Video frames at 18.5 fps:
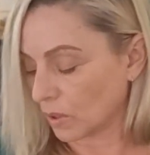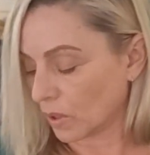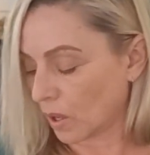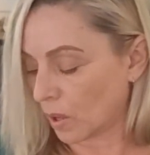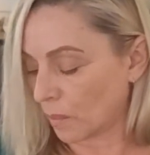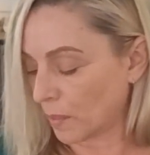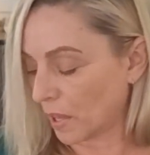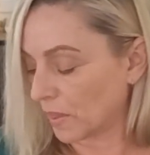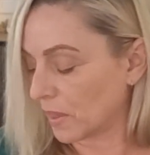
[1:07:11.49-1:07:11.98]

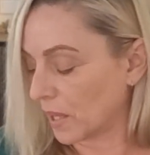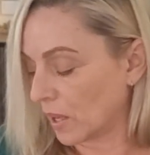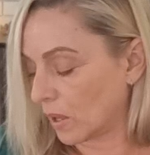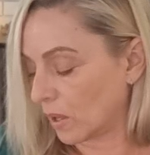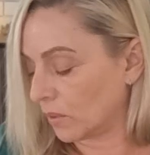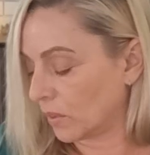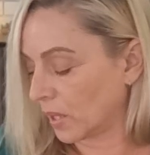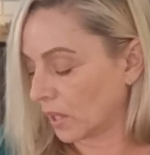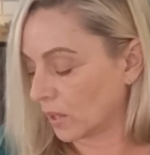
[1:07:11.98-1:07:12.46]
I mean,
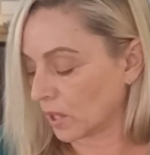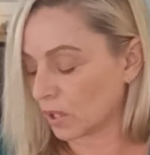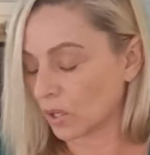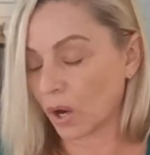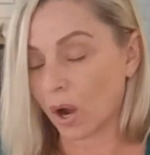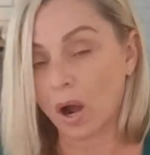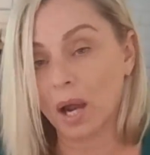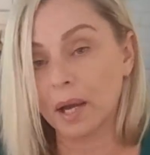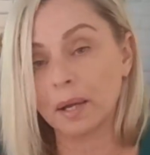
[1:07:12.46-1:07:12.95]
they're the
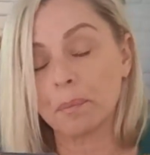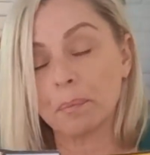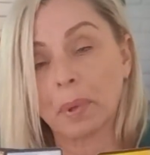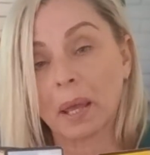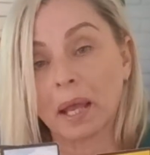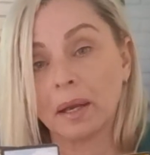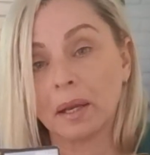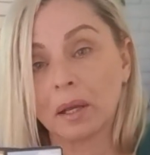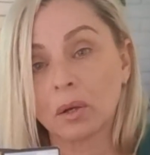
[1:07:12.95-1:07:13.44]
Nine of
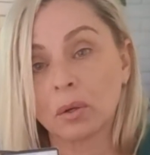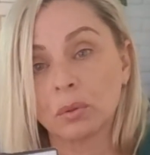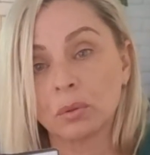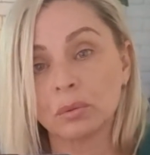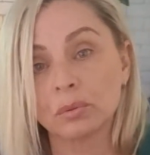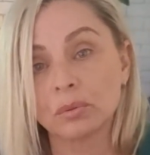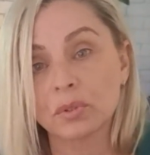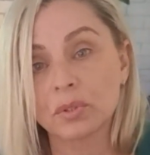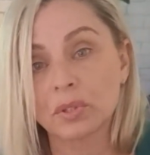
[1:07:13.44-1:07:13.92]

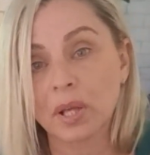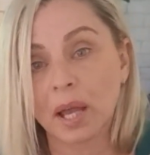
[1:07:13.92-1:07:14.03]
Pentacles.